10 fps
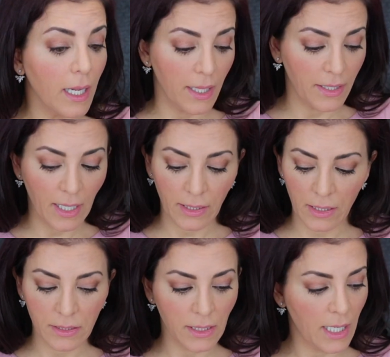And that
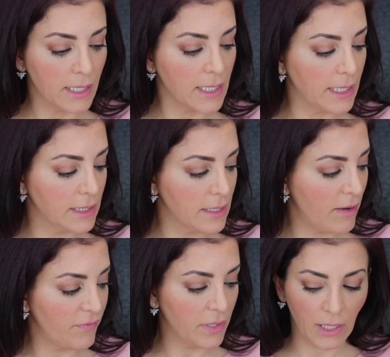is it. I do
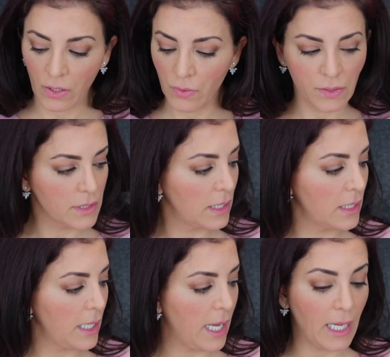not feel like
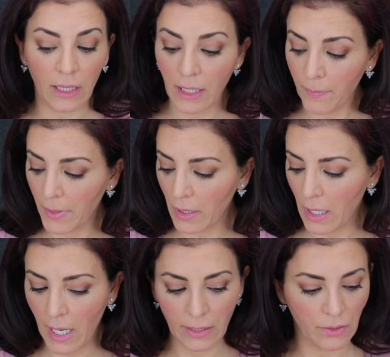using a lip
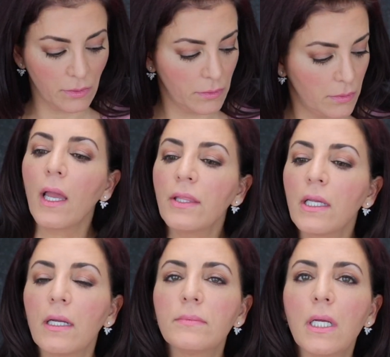liner. I
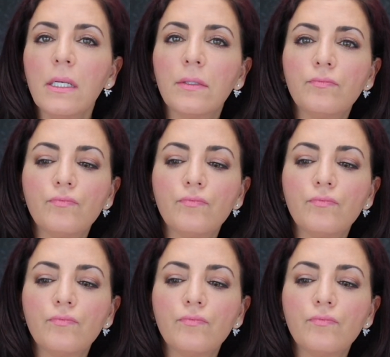think I'm done.